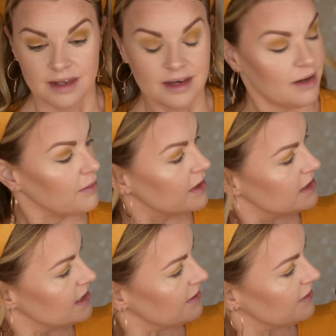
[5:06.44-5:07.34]
Now I'm going
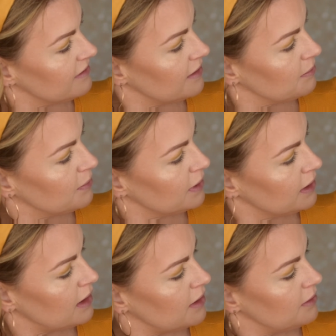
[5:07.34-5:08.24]
to take this
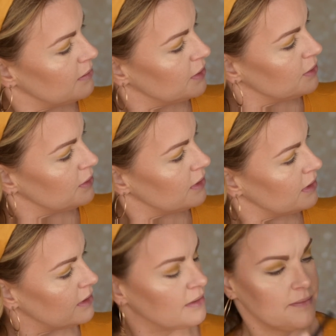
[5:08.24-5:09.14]
Blood Moon,
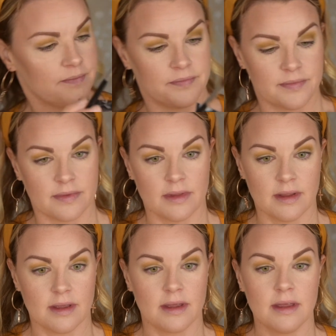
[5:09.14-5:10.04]

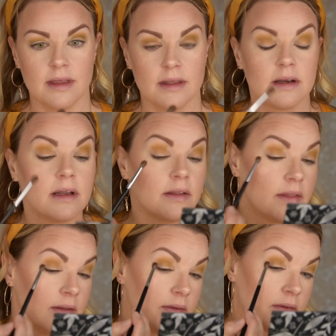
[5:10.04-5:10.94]
and
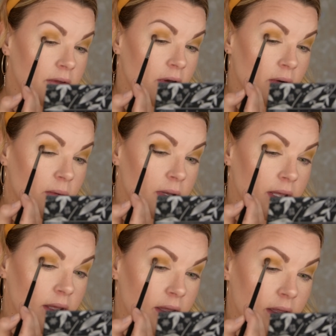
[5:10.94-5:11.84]
this is
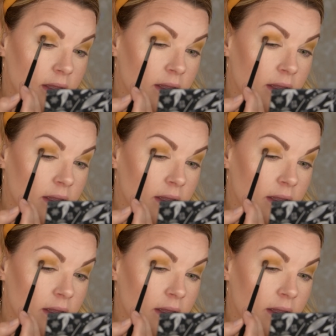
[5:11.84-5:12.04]
going